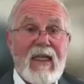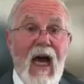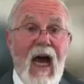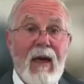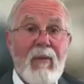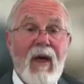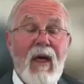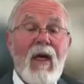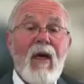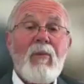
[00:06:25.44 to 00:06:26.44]
time,
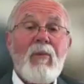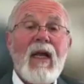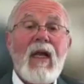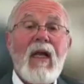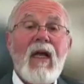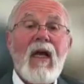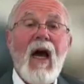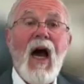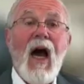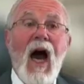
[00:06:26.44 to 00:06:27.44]
but
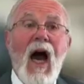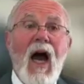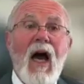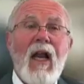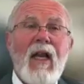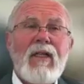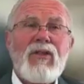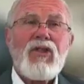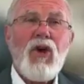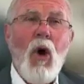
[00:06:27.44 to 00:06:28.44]

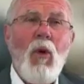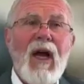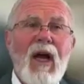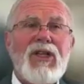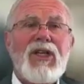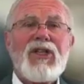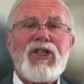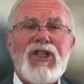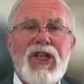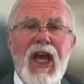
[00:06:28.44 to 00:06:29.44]
so much is
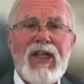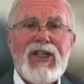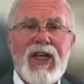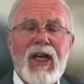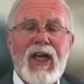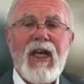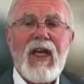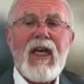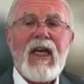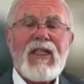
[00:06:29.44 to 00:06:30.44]
changing
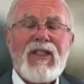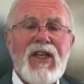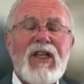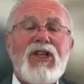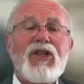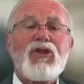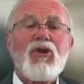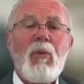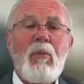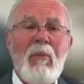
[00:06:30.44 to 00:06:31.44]
in such a
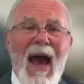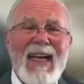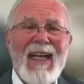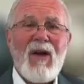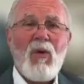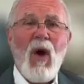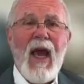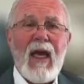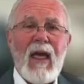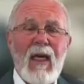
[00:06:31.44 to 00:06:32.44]
dramatic
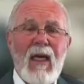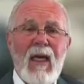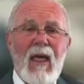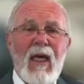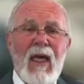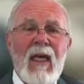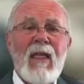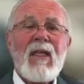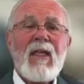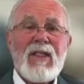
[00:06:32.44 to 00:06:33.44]
way
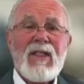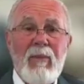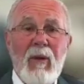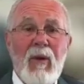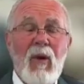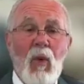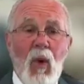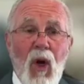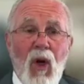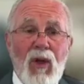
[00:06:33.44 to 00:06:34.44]
in the supplement
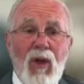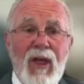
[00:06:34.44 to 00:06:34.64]
world.